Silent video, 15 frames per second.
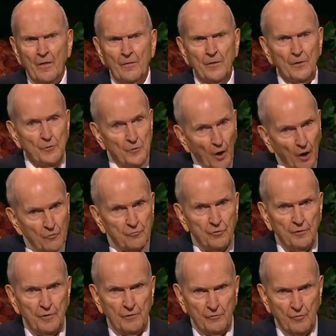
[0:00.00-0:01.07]
The
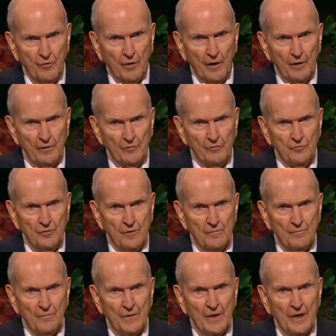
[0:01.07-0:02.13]
doctrine of Christ
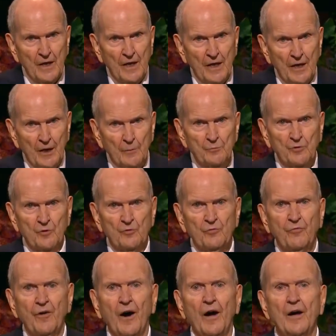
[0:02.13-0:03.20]
helps us
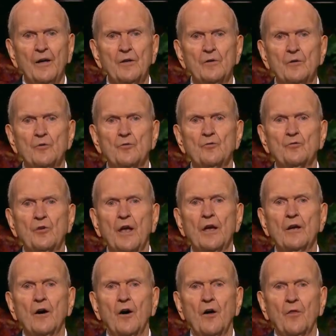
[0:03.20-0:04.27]
find and
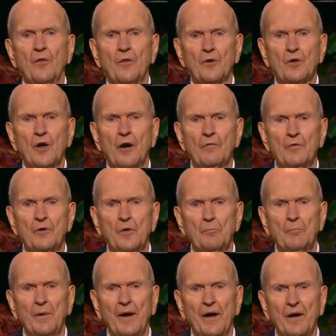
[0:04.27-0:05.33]
stay on the
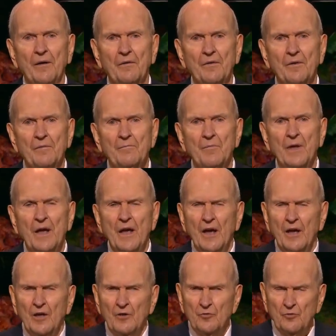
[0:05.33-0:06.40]
covenant path.
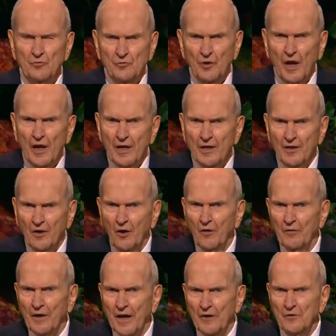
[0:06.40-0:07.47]
Staying
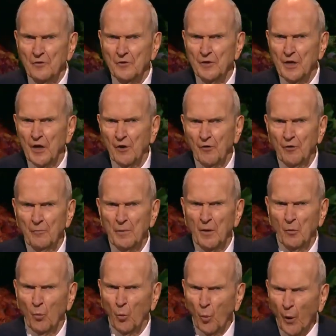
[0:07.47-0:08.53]
on that narrow
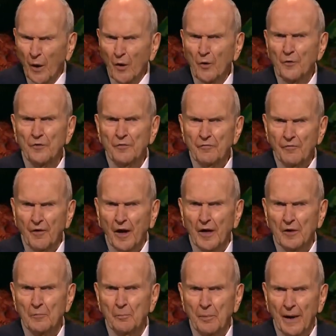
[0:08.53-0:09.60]
but
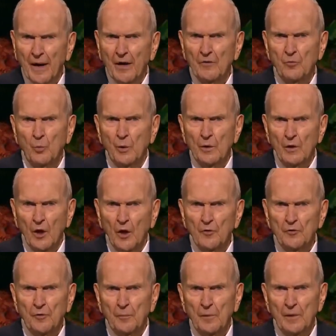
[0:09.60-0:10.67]
well-defined path will
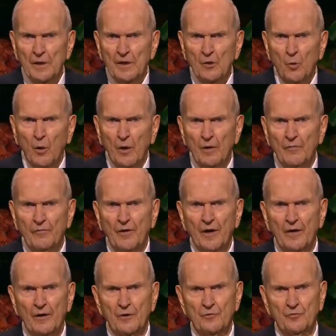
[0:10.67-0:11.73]
ultimately
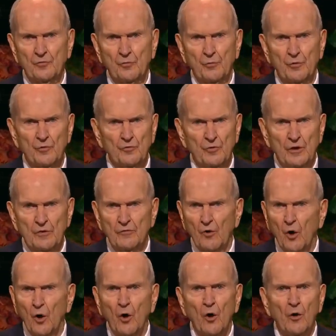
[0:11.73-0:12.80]
qualify us to receive
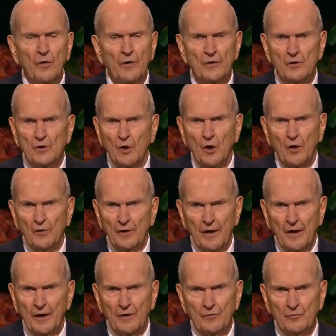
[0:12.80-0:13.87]
all that God
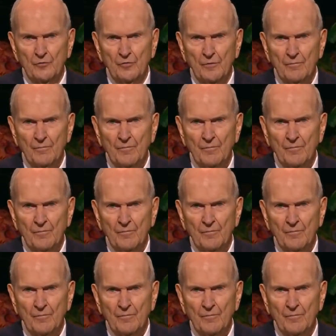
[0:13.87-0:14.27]
has.